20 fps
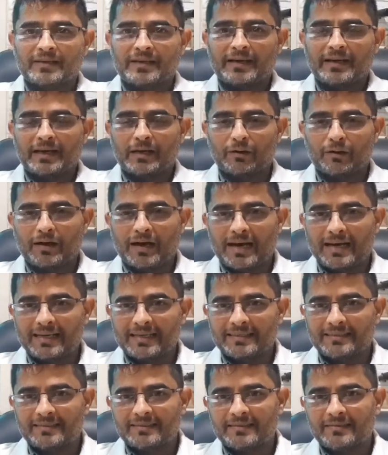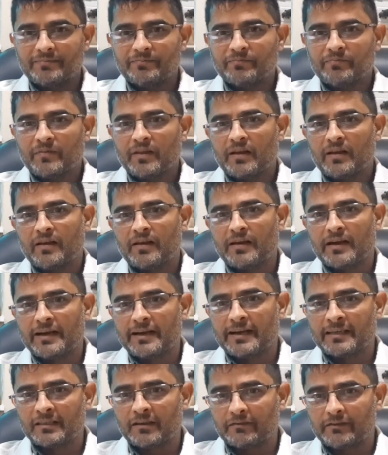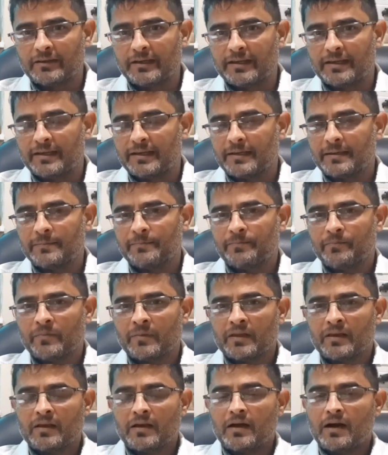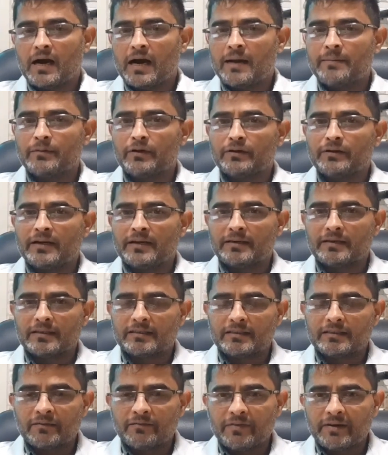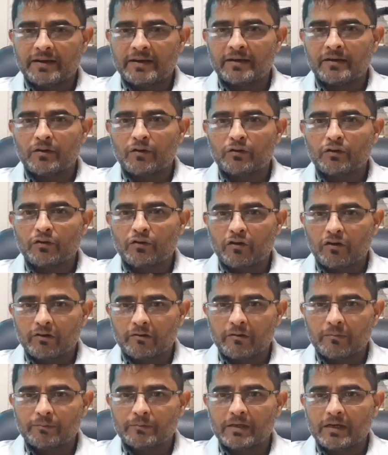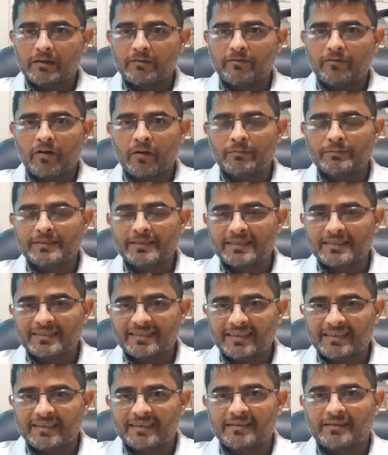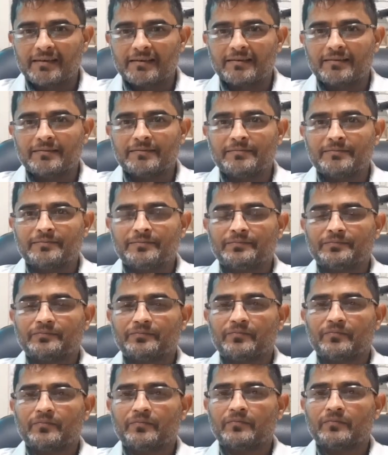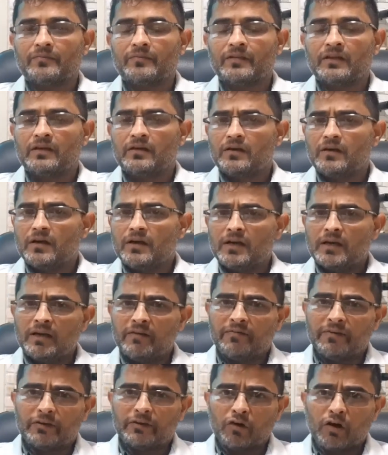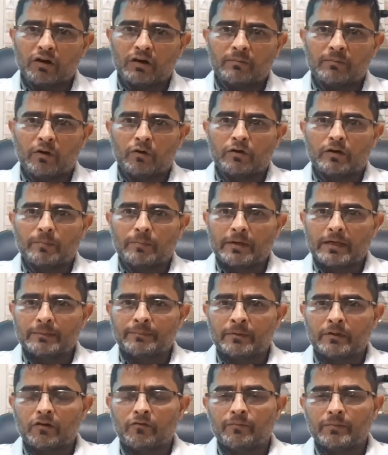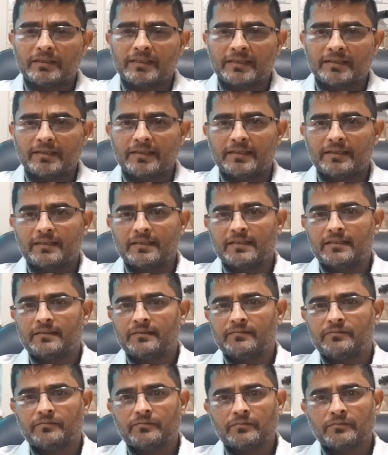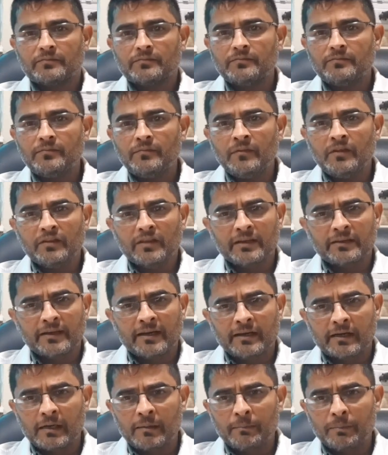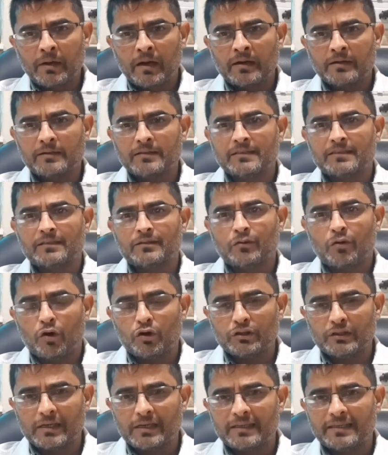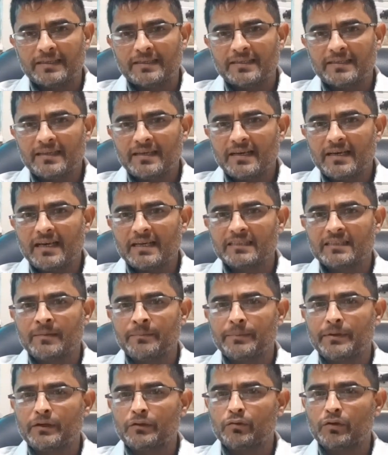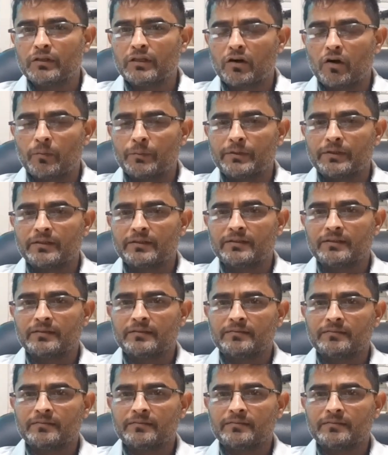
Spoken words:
Hello guys, greetings of the day. I am your dentist and friend Dr. Gaurav Gupta from Chikitsa Dental. If we talk about replacement of missing teeth, the dental implant is costly as compared to other options.